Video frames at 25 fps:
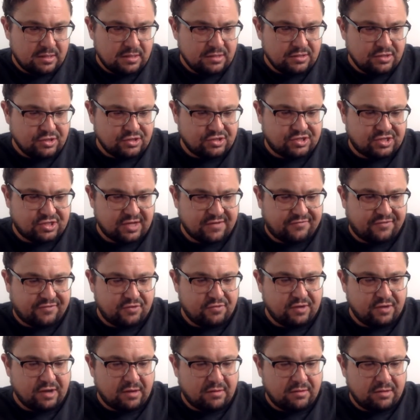Just see if you
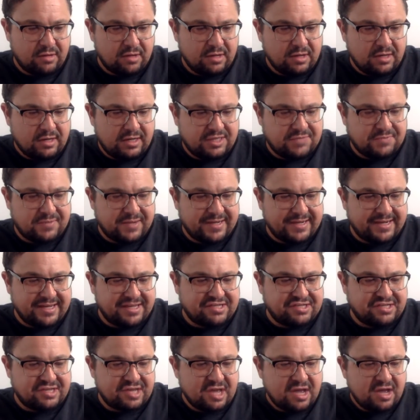know. Let's make
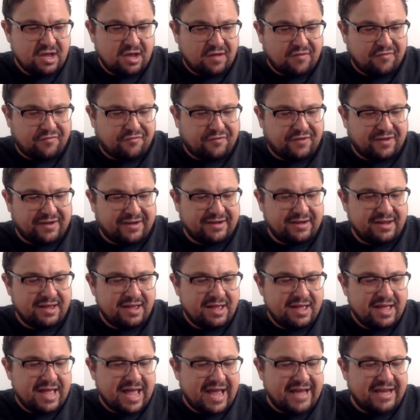this a fun
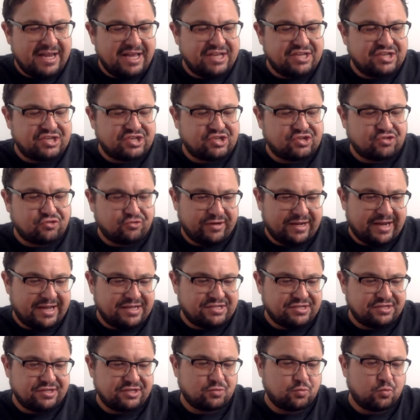and history
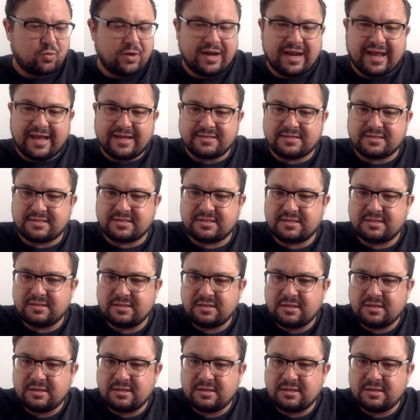lesson as well as